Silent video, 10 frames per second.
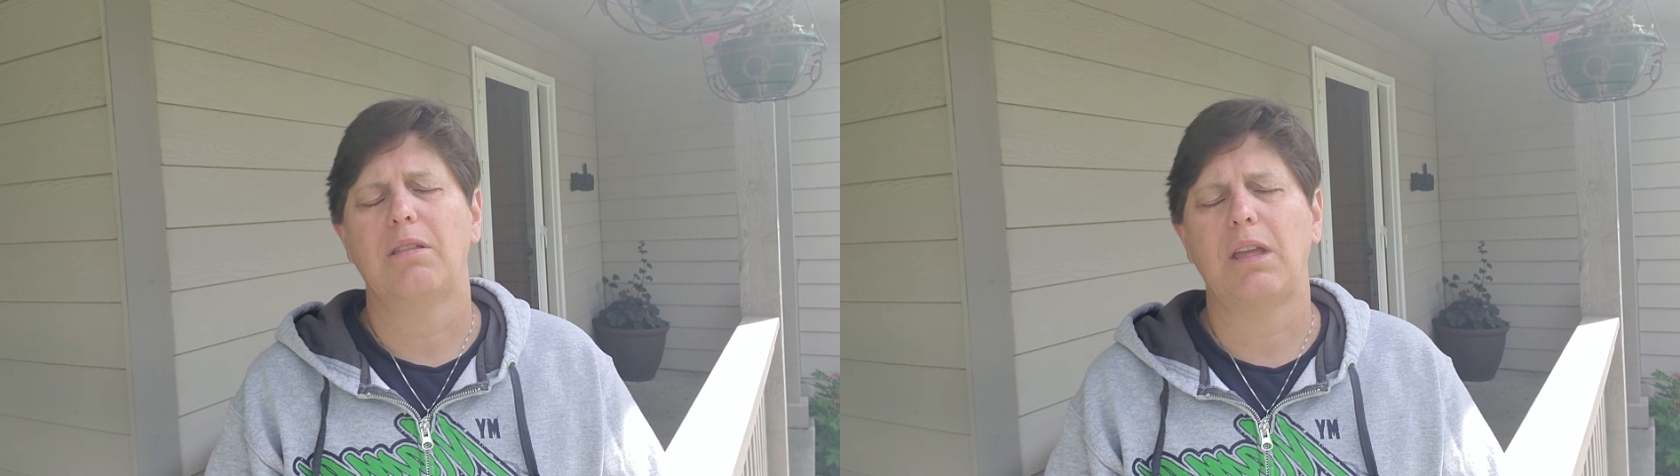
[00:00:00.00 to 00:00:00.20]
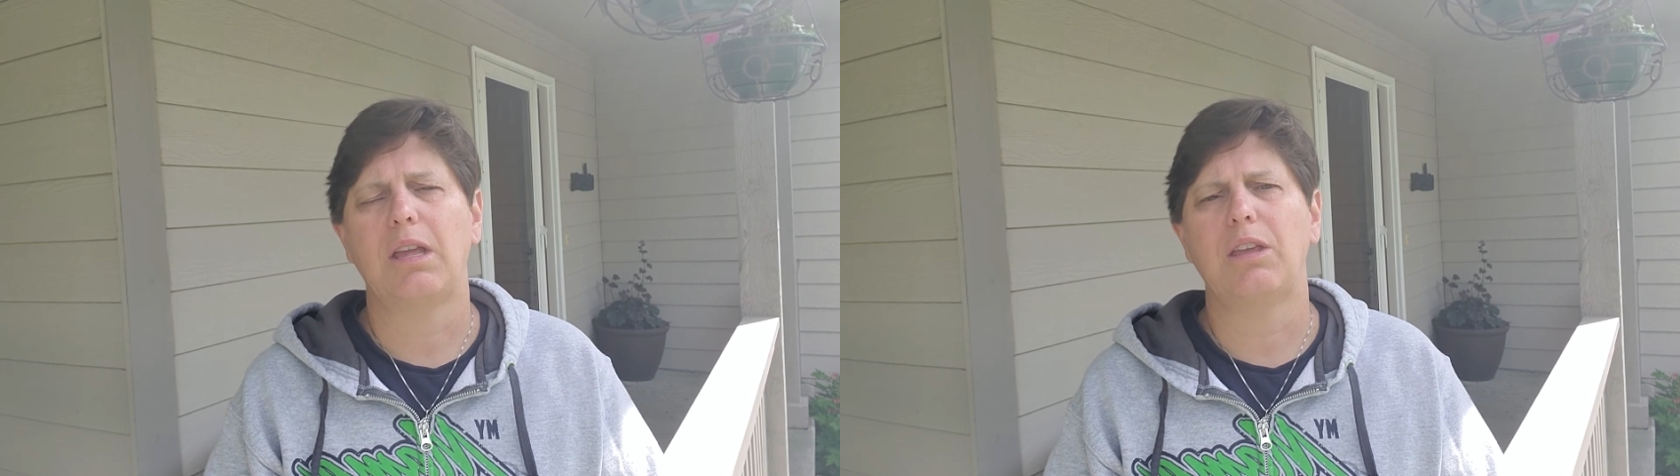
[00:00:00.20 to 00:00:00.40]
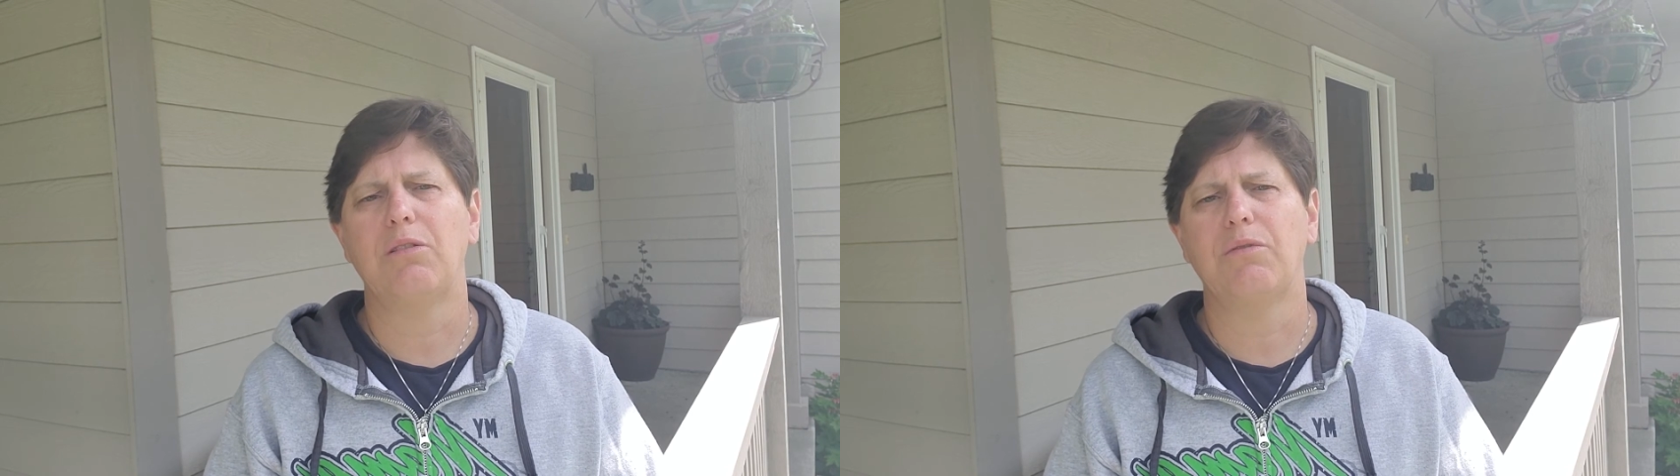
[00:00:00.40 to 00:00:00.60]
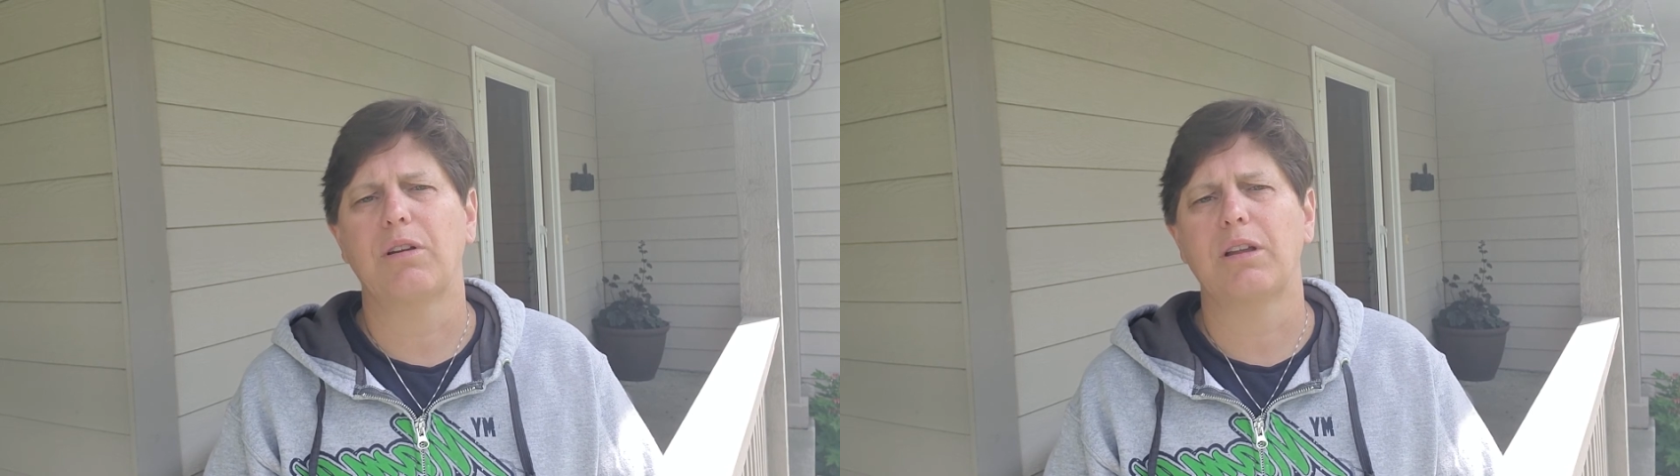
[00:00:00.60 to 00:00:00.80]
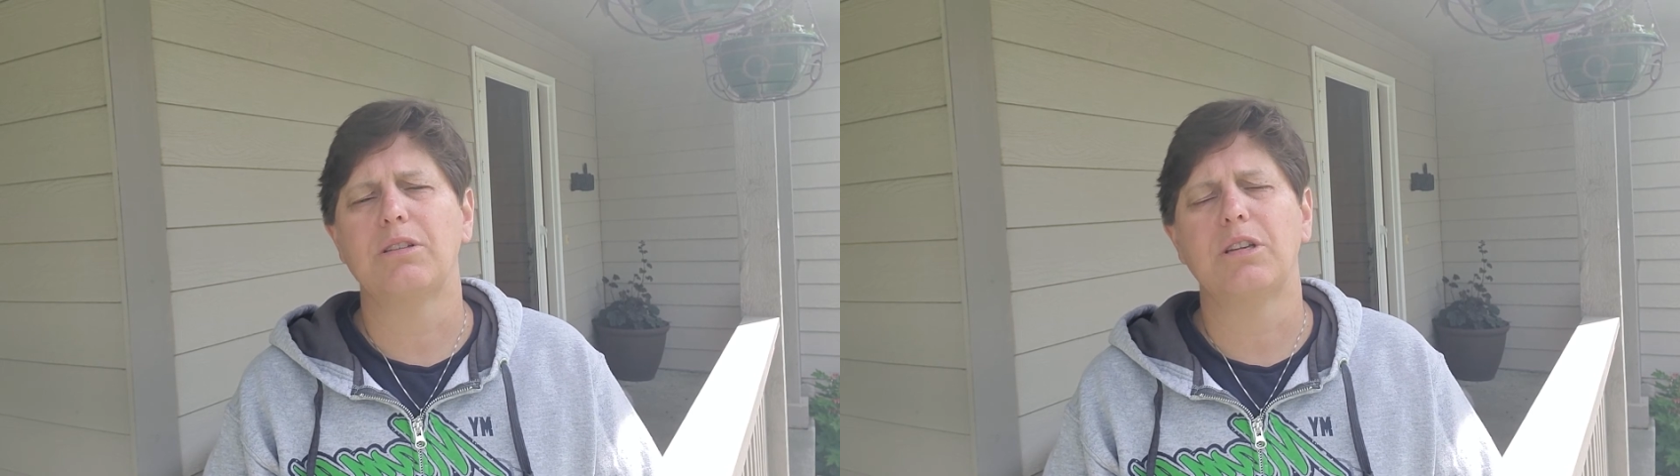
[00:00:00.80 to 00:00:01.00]
Thank you for
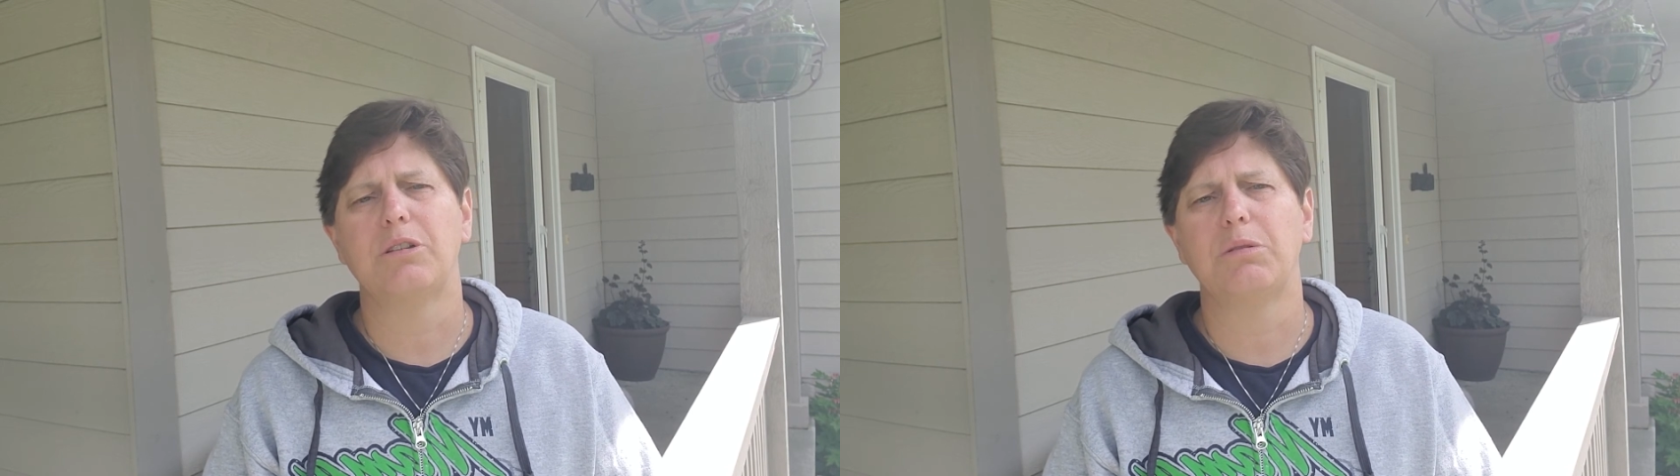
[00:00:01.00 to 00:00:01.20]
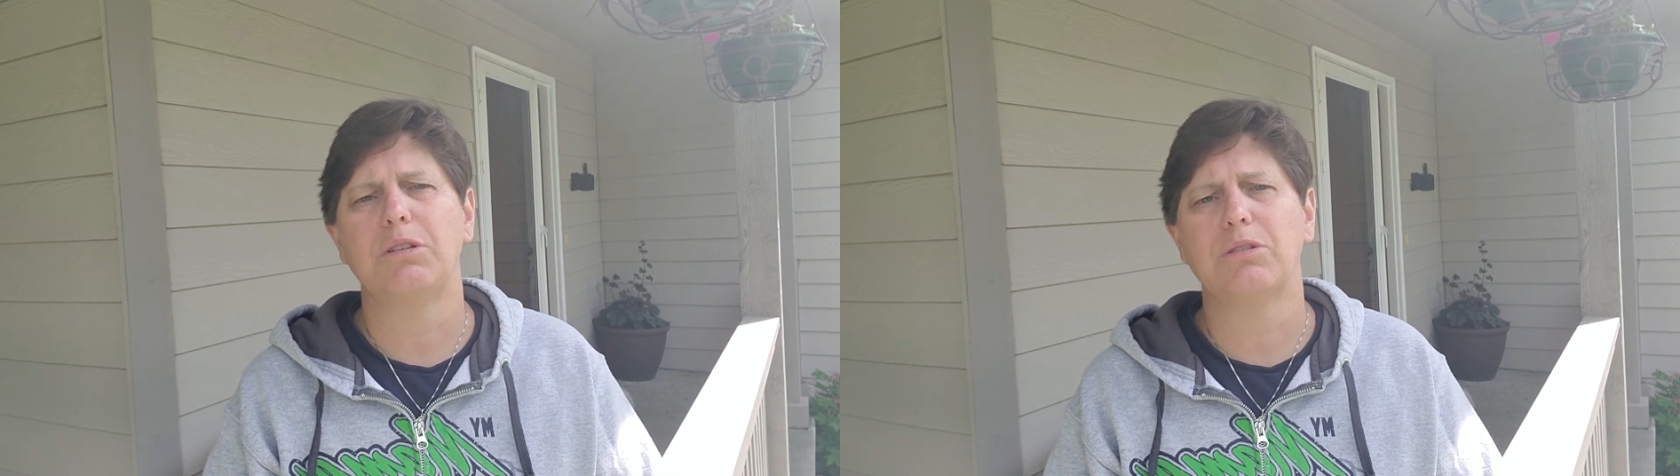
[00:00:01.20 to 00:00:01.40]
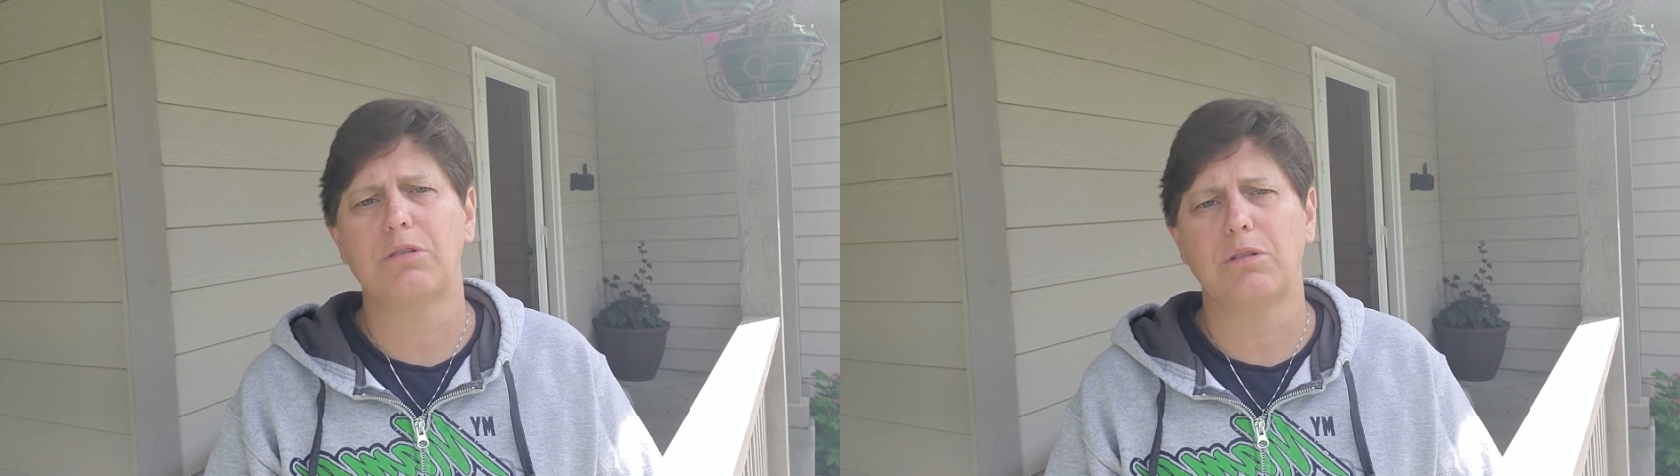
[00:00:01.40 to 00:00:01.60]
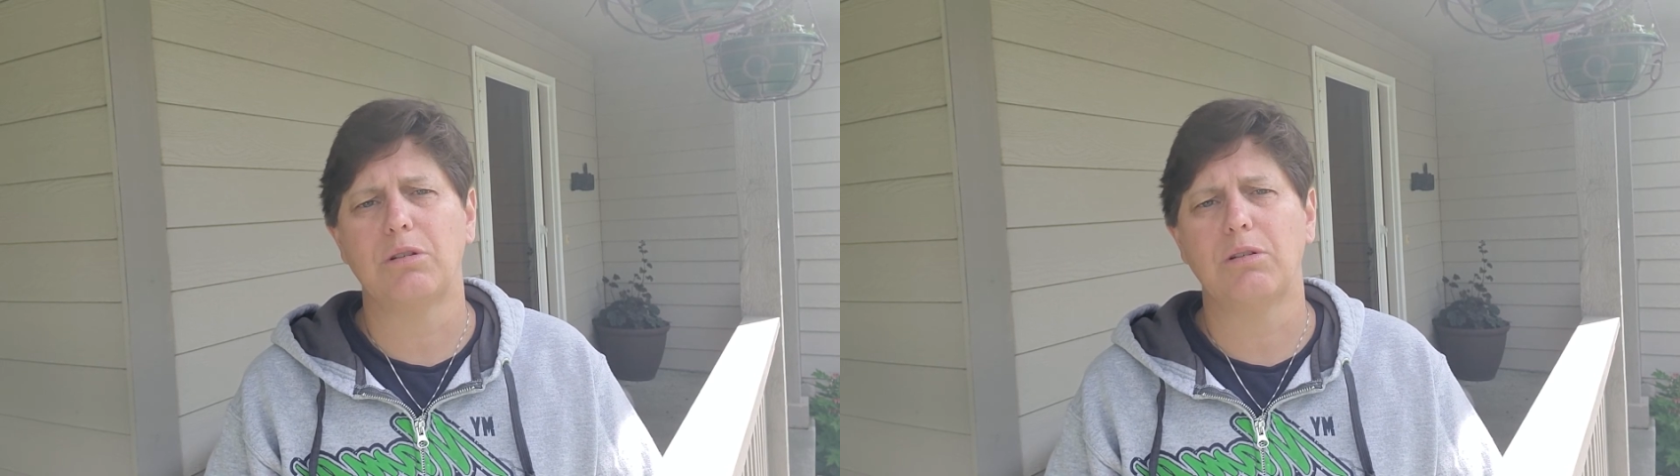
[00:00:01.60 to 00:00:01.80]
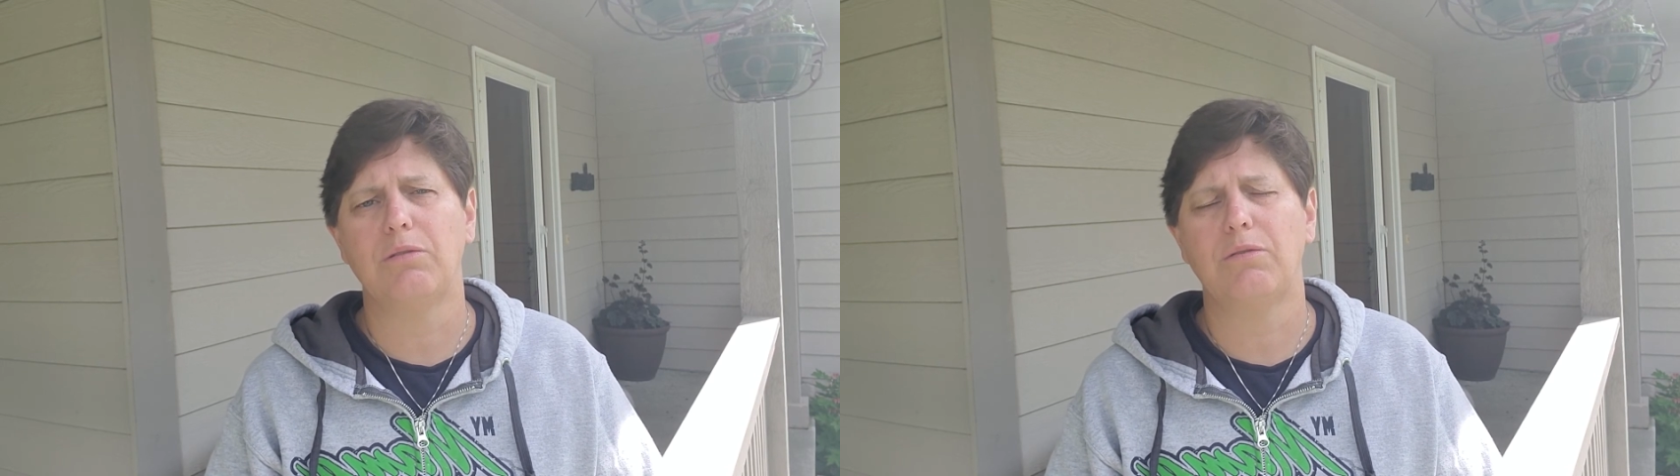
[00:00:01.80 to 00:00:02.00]
continuing to
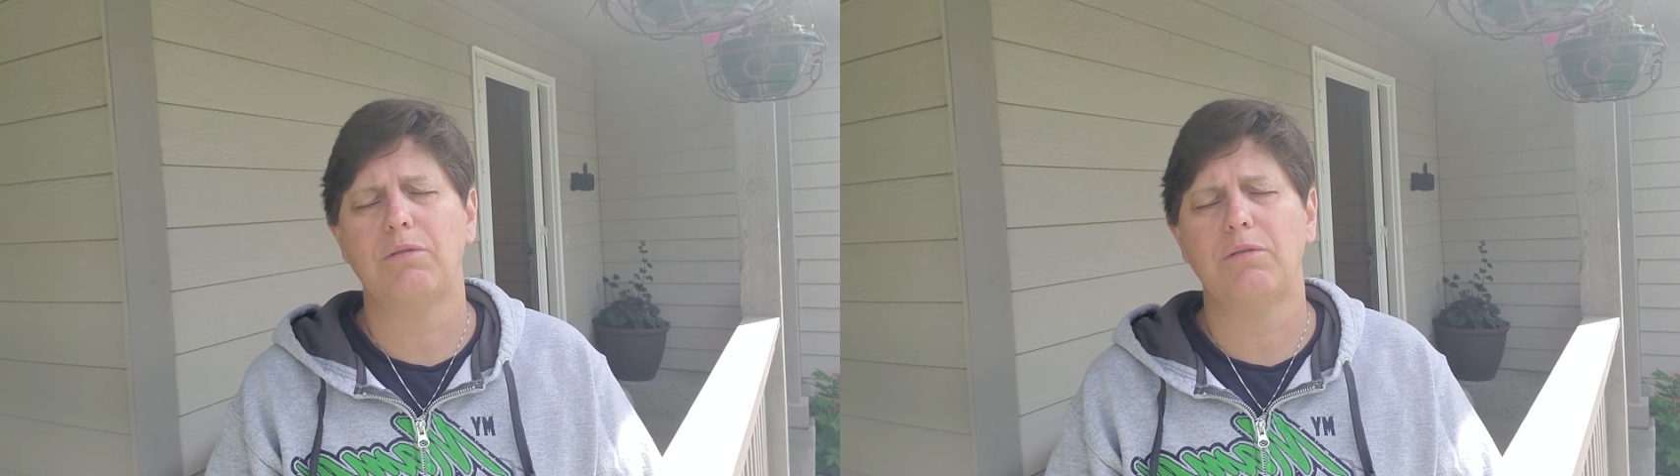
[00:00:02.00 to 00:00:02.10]
serve